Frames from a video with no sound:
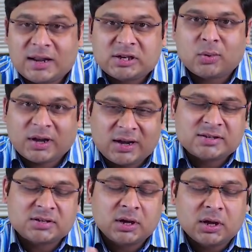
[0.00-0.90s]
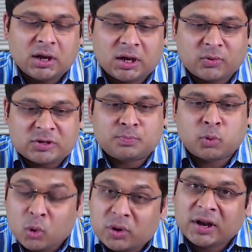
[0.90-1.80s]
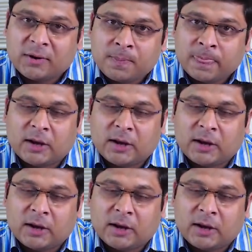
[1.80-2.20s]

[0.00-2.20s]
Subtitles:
That is how at least it was portrayed.